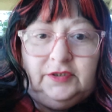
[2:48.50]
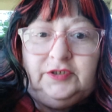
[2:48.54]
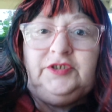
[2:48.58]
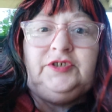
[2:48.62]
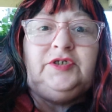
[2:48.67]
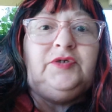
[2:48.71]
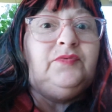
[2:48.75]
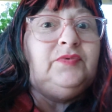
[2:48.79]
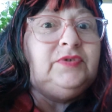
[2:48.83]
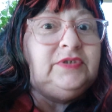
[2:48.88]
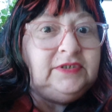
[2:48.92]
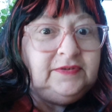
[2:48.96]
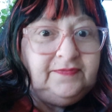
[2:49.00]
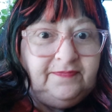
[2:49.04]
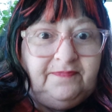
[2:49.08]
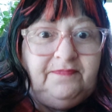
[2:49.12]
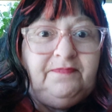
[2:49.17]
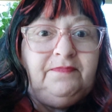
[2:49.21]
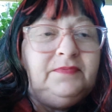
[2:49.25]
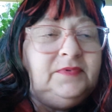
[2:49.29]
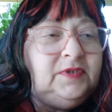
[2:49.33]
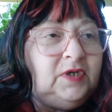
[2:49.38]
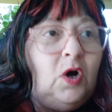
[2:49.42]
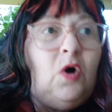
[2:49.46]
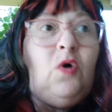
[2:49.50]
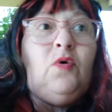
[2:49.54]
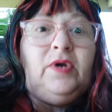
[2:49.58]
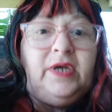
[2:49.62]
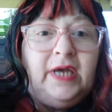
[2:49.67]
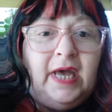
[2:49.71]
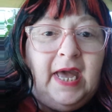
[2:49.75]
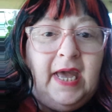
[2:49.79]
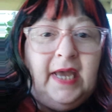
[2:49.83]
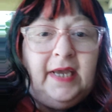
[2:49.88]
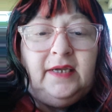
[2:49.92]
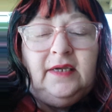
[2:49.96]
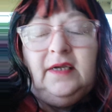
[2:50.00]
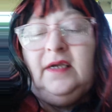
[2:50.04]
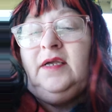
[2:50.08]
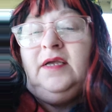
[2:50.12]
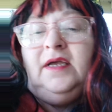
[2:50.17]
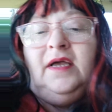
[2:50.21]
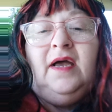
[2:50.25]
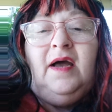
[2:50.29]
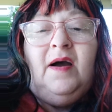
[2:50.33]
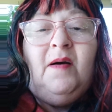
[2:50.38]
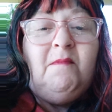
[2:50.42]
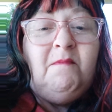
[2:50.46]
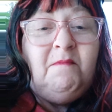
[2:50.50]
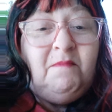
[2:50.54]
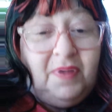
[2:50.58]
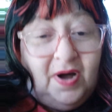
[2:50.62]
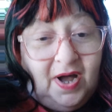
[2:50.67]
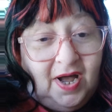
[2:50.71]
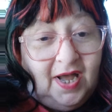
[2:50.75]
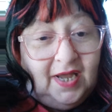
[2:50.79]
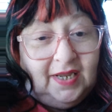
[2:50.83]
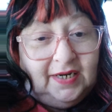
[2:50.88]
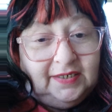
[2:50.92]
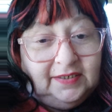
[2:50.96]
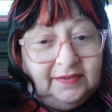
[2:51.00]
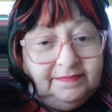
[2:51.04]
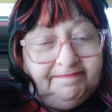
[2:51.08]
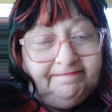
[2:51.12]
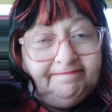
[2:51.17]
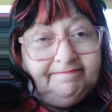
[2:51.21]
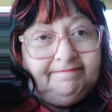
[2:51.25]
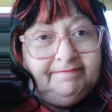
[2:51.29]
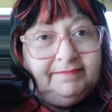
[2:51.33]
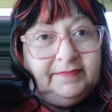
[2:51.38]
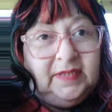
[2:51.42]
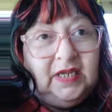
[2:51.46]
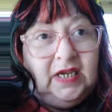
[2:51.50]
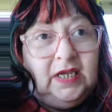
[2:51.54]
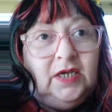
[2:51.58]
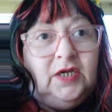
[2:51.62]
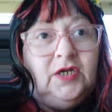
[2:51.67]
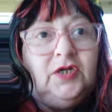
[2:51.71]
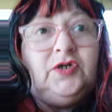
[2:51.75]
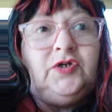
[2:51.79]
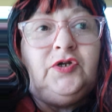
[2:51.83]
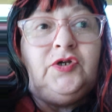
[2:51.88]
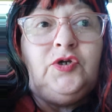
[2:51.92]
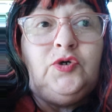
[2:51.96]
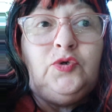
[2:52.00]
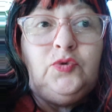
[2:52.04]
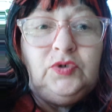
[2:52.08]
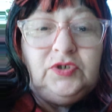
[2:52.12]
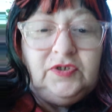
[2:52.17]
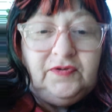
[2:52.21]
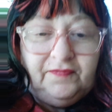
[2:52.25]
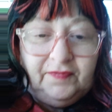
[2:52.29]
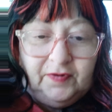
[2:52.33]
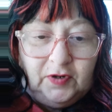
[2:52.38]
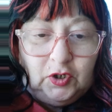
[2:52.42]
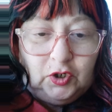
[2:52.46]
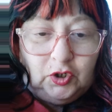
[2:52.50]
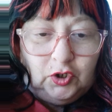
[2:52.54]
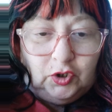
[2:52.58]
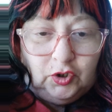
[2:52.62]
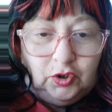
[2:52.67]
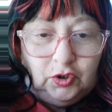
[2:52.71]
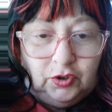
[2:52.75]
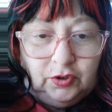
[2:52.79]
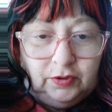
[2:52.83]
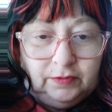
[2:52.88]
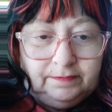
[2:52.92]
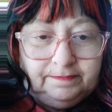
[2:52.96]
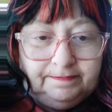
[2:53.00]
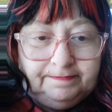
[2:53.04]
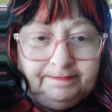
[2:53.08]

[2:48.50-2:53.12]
she was okay, but news for her,